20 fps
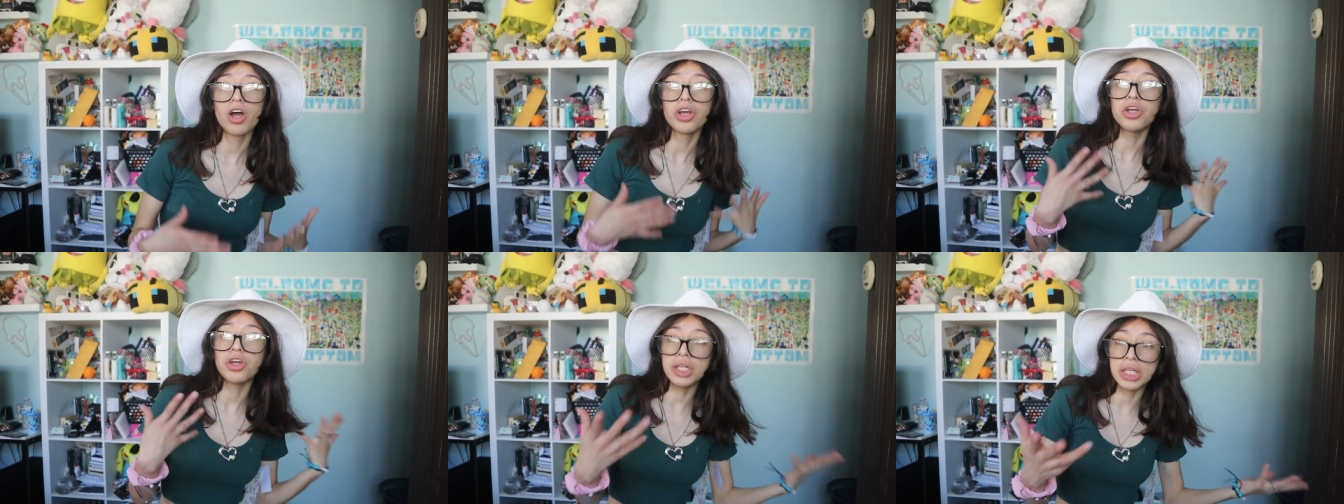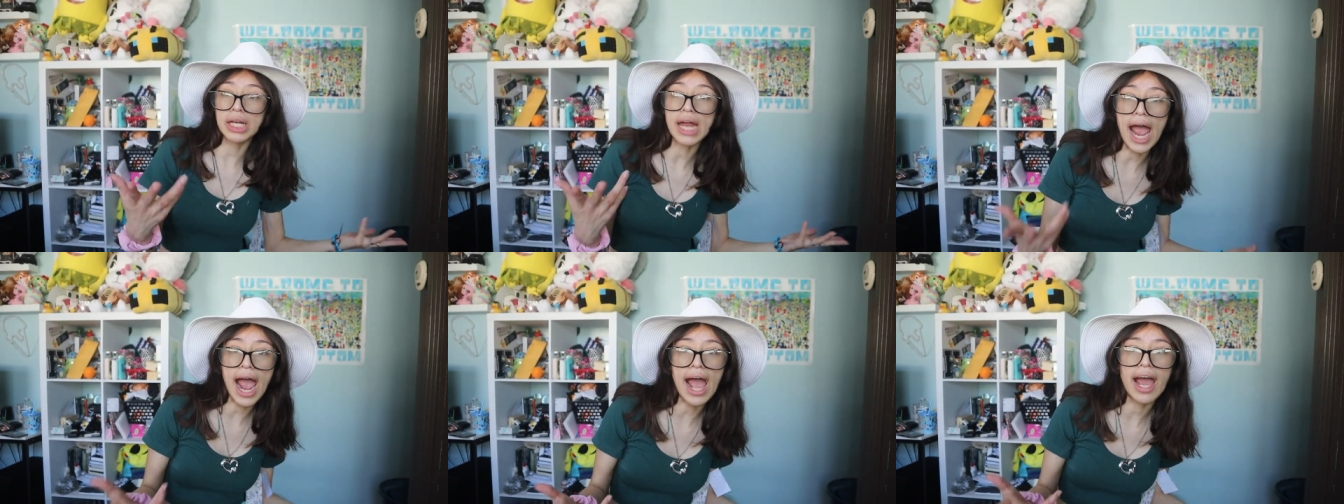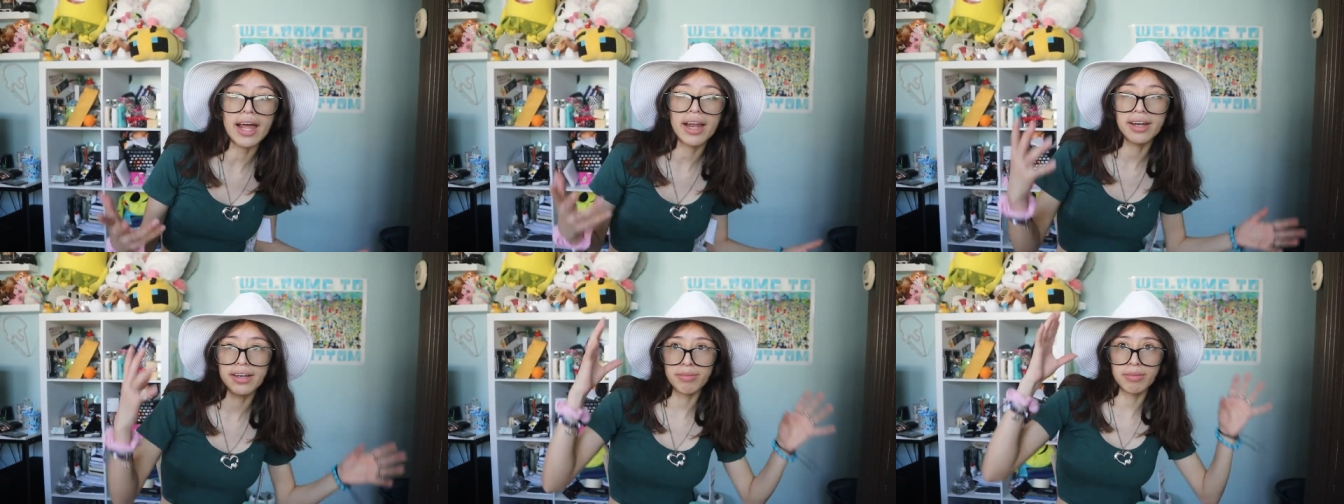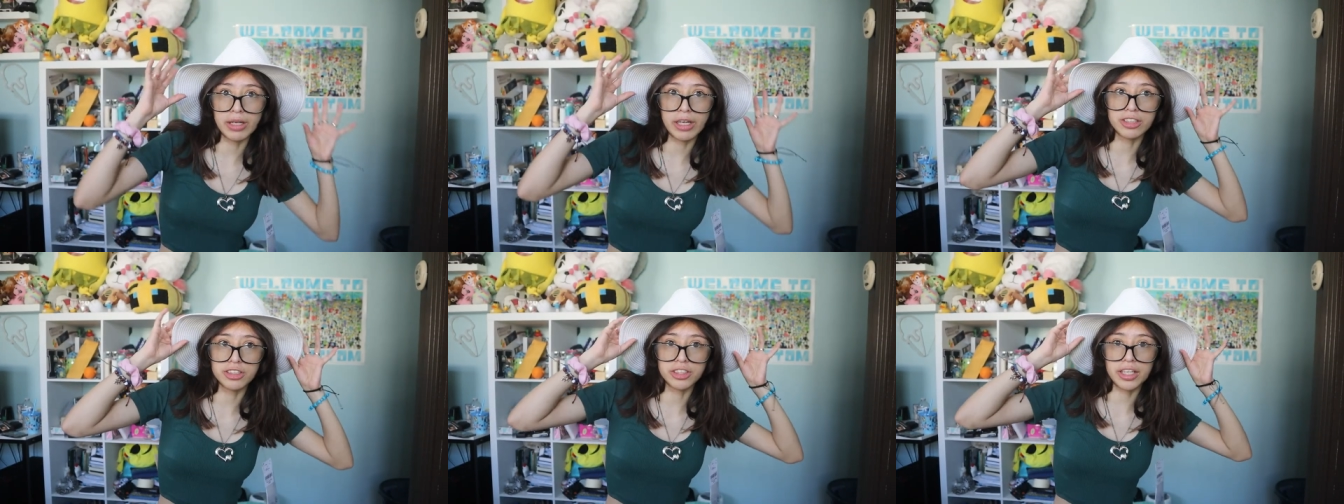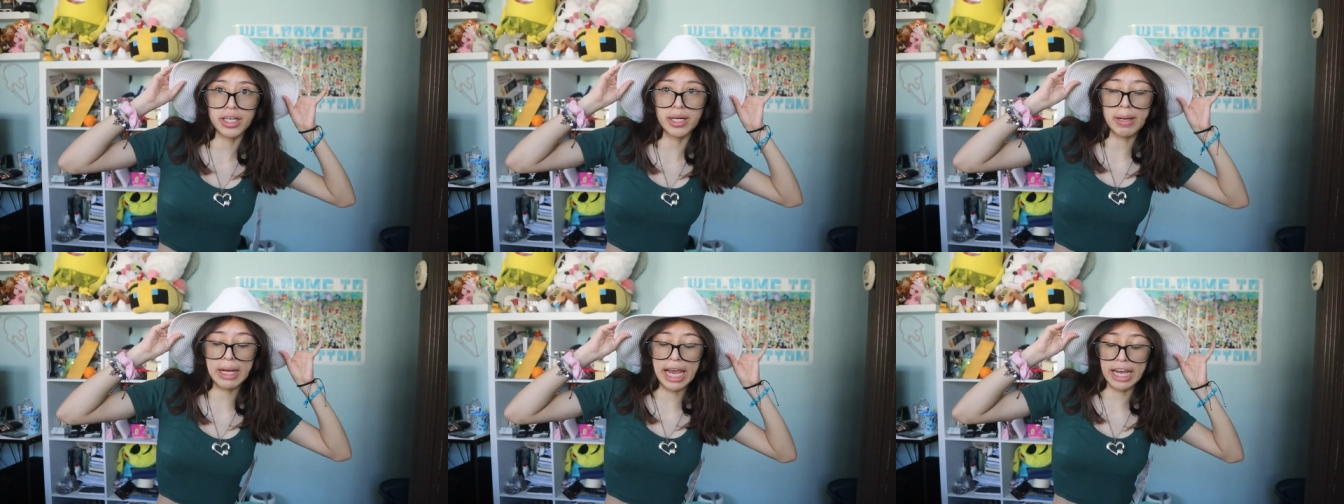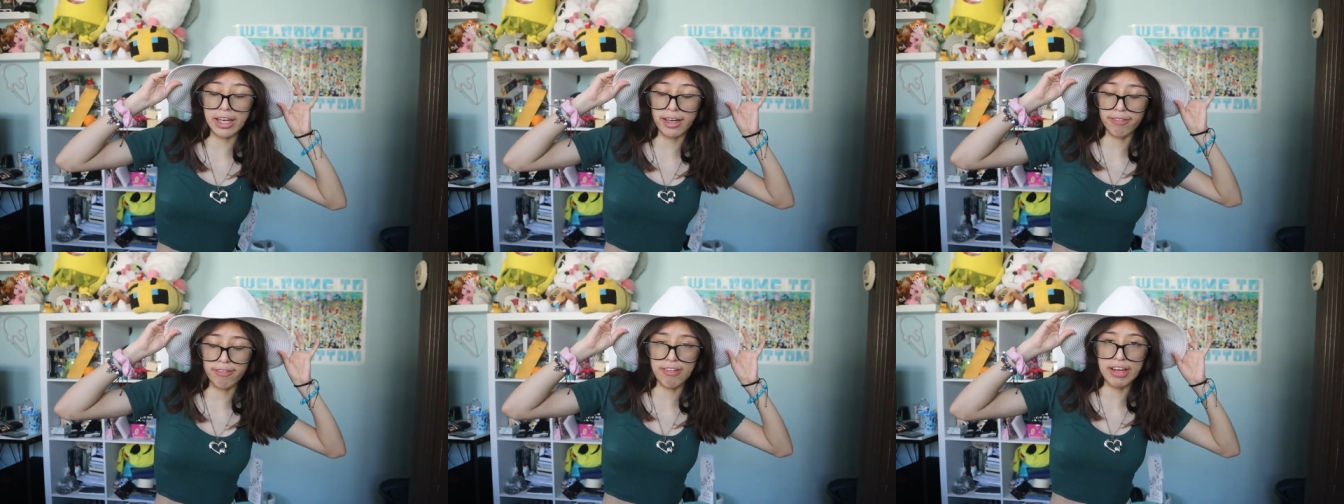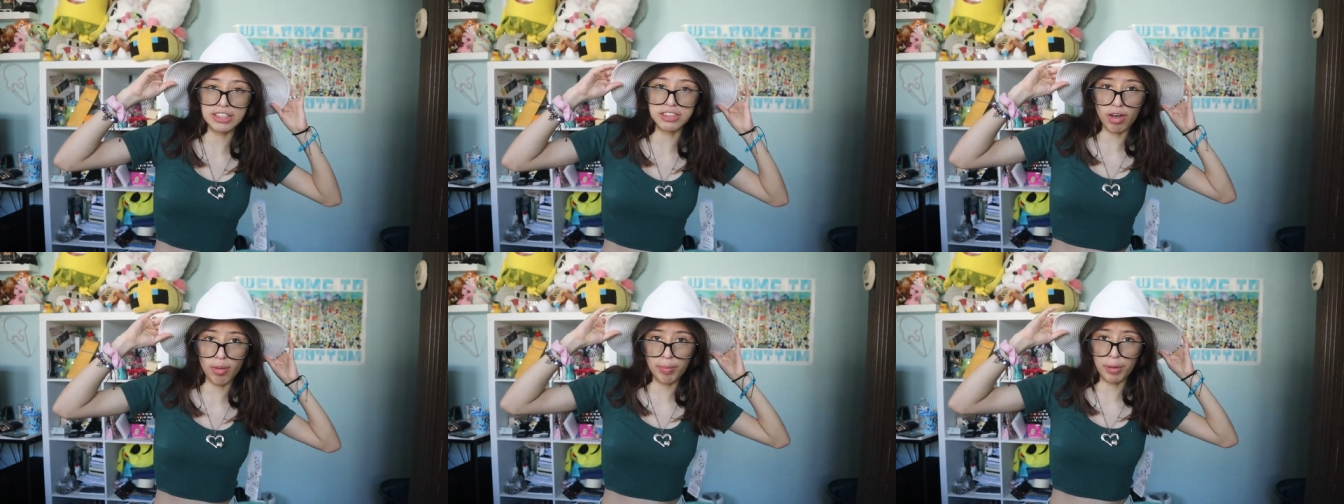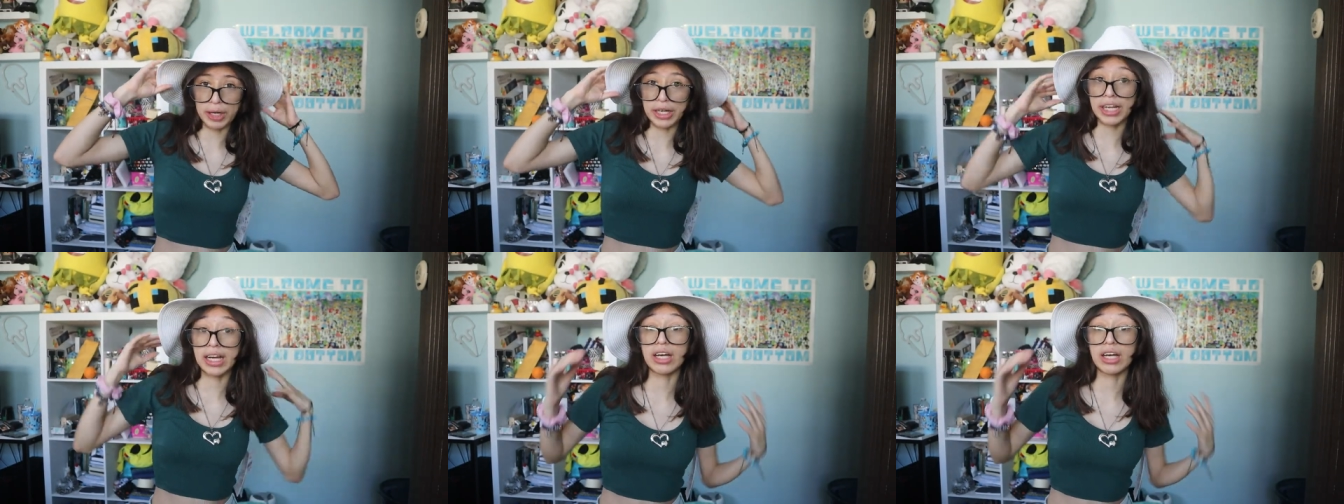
you need a hat because you're gonna get your face all burnt.